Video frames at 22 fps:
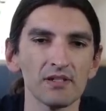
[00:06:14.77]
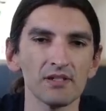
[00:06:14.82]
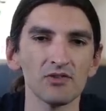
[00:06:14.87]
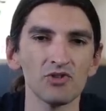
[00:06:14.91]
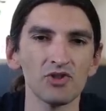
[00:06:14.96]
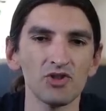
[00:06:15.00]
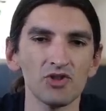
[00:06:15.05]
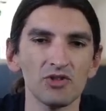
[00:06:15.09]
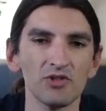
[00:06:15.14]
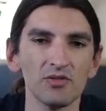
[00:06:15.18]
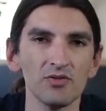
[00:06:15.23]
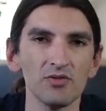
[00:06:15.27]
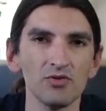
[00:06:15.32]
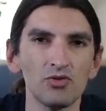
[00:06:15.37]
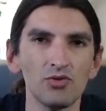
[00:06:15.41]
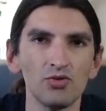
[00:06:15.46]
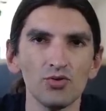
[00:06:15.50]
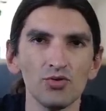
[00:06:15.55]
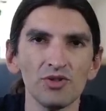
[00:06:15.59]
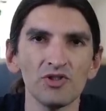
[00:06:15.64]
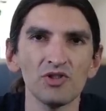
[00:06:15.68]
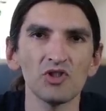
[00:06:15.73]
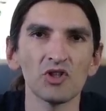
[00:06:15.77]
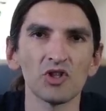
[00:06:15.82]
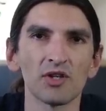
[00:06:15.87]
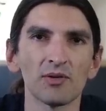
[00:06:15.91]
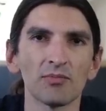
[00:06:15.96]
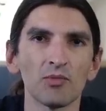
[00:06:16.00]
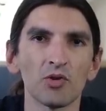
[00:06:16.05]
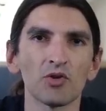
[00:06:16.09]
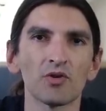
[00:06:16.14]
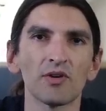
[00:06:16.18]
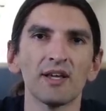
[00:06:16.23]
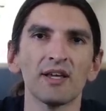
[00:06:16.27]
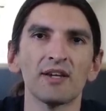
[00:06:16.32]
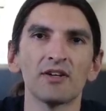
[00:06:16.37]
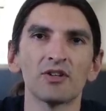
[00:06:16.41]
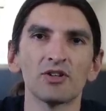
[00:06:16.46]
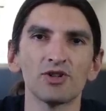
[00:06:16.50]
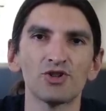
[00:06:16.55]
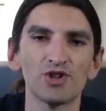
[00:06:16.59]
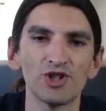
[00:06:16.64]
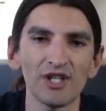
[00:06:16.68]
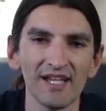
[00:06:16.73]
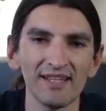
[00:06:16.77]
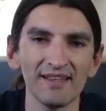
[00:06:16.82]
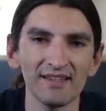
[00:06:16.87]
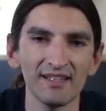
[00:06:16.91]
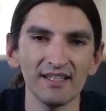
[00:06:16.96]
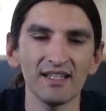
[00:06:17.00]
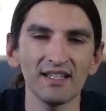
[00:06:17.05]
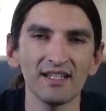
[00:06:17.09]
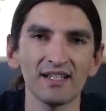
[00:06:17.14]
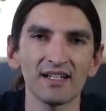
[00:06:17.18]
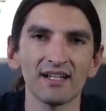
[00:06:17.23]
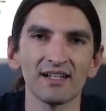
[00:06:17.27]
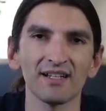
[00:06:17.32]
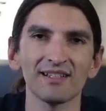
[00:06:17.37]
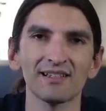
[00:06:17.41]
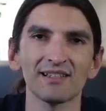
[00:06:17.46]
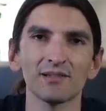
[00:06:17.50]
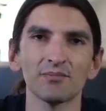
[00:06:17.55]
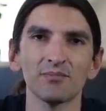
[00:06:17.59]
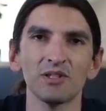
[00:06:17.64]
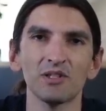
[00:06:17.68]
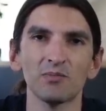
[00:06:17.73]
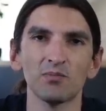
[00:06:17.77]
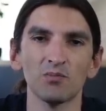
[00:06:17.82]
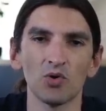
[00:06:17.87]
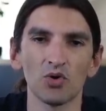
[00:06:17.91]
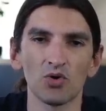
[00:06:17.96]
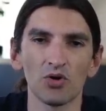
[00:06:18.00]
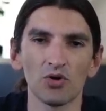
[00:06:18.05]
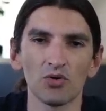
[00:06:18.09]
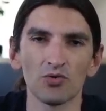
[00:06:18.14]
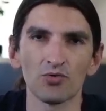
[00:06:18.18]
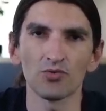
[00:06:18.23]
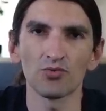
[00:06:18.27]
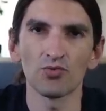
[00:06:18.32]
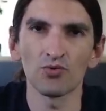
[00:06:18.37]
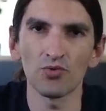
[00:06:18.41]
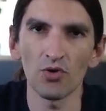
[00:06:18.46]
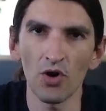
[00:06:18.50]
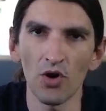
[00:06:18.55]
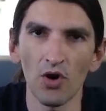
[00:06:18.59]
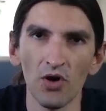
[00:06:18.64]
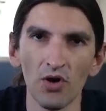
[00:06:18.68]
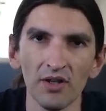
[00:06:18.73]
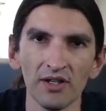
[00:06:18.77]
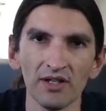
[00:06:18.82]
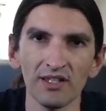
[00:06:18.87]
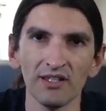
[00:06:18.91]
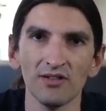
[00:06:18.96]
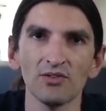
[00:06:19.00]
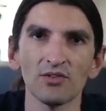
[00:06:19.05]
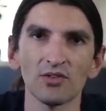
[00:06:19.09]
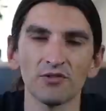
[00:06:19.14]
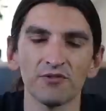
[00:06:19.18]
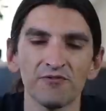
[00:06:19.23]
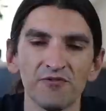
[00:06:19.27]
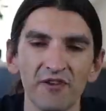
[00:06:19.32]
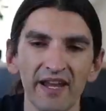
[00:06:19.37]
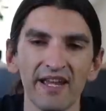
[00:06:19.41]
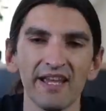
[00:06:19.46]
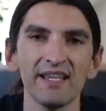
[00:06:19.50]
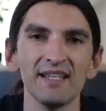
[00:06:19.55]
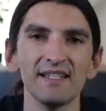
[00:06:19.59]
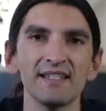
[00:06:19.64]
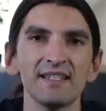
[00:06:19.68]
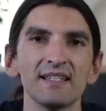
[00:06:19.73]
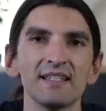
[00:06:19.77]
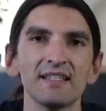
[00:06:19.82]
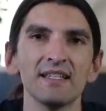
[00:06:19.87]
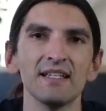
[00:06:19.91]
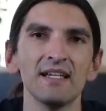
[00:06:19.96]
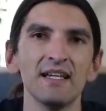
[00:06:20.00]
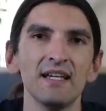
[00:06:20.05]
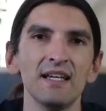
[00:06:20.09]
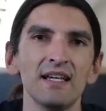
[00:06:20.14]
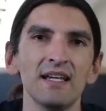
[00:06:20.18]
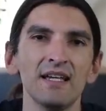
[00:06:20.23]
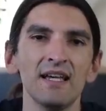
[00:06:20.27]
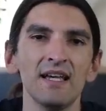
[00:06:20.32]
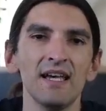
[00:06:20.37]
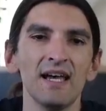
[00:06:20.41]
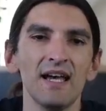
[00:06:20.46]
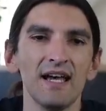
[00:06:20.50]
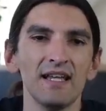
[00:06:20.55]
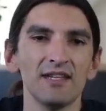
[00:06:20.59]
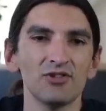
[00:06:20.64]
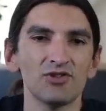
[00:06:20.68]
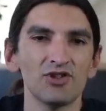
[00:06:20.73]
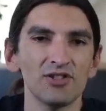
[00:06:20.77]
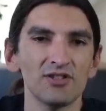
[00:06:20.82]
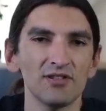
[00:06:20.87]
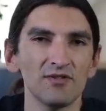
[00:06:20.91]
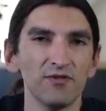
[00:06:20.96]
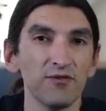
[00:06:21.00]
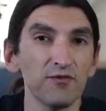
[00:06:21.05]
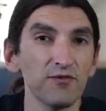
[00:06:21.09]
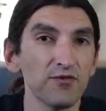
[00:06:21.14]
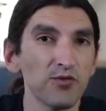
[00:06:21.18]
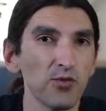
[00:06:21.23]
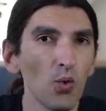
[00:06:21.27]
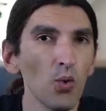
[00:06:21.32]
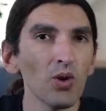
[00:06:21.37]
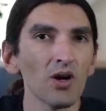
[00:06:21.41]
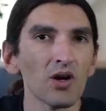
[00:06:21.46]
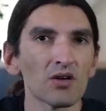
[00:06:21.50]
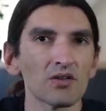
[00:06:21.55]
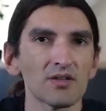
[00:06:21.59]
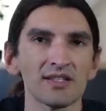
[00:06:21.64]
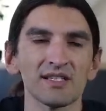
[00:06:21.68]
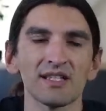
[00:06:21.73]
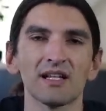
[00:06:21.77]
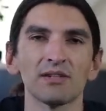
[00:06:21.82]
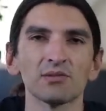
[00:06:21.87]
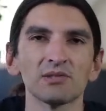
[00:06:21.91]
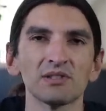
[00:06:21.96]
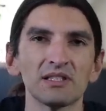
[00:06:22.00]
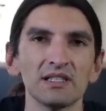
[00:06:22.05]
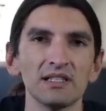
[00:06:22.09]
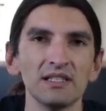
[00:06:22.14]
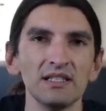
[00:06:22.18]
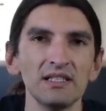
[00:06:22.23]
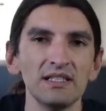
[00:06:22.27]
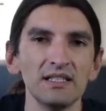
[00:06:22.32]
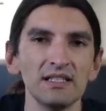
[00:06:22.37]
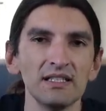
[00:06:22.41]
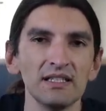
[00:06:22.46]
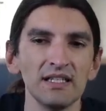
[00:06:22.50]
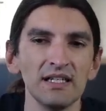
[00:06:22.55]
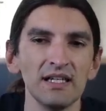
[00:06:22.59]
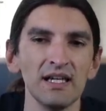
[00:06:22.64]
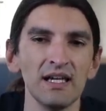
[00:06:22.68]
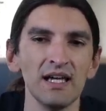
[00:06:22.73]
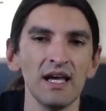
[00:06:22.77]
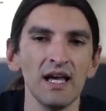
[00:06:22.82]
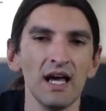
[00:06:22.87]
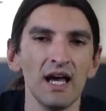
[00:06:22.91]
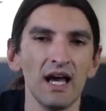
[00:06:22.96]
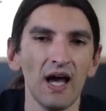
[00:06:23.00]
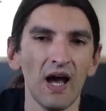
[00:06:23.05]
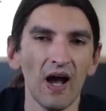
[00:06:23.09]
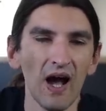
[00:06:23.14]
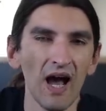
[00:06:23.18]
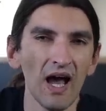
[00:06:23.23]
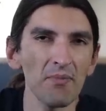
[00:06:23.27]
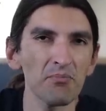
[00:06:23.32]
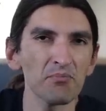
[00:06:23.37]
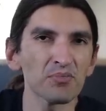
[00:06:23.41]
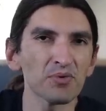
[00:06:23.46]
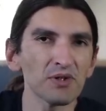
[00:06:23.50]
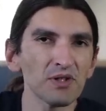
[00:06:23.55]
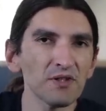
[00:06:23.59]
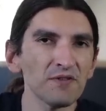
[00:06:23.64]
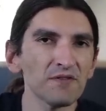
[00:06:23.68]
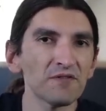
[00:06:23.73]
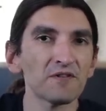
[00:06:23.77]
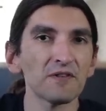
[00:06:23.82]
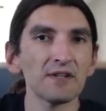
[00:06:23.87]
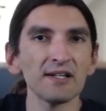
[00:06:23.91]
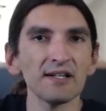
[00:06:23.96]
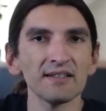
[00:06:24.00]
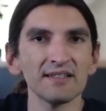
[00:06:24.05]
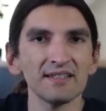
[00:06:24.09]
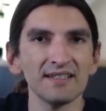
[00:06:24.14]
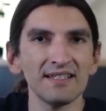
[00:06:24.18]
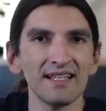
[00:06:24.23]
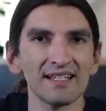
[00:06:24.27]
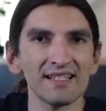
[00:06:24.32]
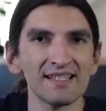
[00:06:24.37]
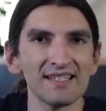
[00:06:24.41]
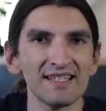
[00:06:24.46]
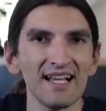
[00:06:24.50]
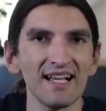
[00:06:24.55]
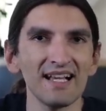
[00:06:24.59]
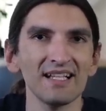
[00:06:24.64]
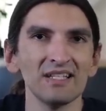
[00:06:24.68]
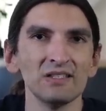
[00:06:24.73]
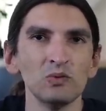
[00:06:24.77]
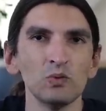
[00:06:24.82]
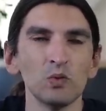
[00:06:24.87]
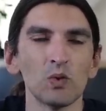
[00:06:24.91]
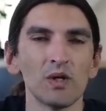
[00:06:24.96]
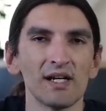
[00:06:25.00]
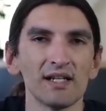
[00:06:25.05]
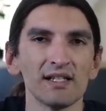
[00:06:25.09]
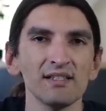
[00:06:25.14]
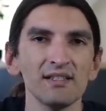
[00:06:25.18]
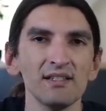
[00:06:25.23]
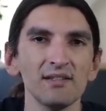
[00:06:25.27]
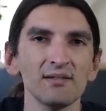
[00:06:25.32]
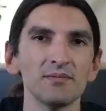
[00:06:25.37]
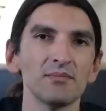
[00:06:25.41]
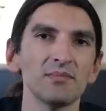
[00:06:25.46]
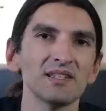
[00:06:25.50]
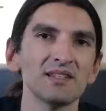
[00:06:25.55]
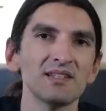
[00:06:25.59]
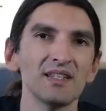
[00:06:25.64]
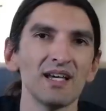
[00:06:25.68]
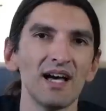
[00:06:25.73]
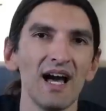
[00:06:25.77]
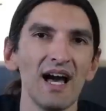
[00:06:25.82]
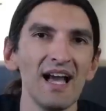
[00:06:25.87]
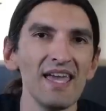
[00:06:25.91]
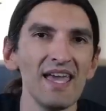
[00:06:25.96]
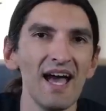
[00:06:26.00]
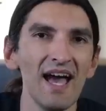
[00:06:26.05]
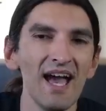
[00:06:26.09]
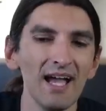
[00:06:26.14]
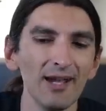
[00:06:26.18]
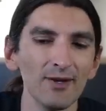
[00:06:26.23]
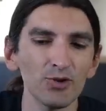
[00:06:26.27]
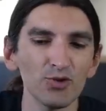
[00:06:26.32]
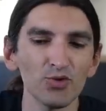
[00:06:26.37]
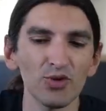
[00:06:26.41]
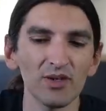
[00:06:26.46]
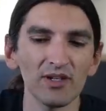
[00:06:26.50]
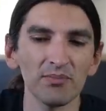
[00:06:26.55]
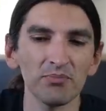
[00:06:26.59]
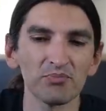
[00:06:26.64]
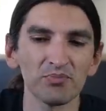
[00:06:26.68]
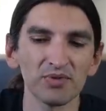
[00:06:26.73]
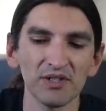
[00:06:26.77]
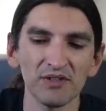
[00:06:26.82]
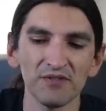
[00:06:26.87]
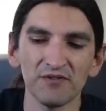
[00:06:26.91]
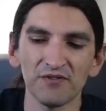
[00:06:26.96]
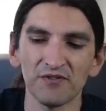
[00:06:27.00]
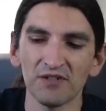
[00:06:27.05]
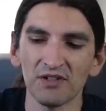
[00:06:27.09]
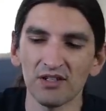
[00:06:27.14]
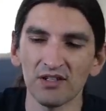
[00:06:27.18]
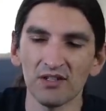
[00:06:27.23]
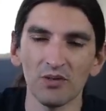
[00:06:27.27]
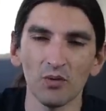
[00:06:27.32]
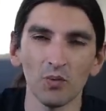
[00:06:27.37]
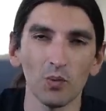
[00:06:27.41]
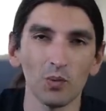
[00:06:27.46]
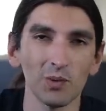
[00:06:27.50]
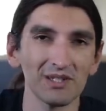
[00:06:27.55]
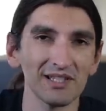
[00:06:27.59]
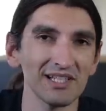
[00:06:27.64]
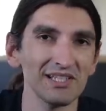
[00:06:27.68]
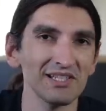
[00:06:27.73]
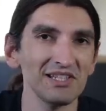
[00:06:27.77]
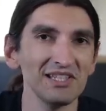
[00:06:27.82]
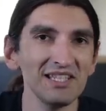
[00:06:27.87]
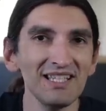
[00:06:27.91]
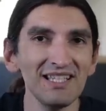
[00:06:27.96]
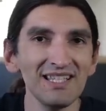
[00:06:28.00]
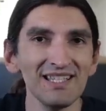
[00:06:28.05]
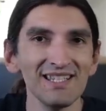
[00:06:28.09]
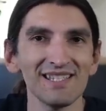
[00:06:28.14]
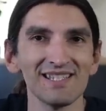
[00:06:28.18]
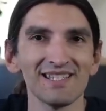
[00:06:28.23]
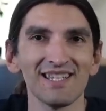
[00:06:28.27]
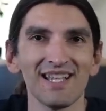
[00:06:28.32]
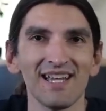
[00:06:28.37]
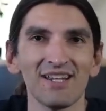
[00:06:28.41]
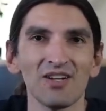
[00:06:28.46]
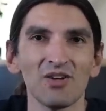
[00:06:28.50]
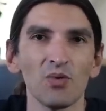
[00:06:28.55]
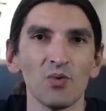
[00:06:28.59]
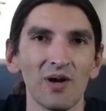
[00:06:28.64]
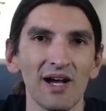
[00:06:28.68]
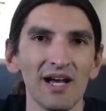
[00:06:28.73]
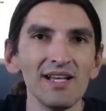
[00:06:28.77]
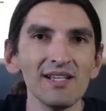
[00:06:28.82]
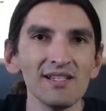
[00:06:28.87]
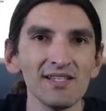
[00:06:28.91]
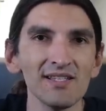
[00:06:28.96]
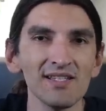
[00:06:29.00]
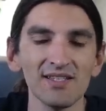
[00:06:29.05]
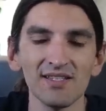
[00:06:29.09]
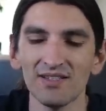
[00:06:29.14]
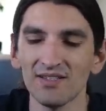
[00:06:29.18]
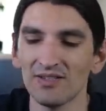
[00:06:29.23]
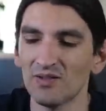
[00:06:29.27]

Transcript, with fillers: just juicier, more energetic, a little bit more raw in your face and just fuller sounding. I preferred that second one, but I actually prefer what I think is N O S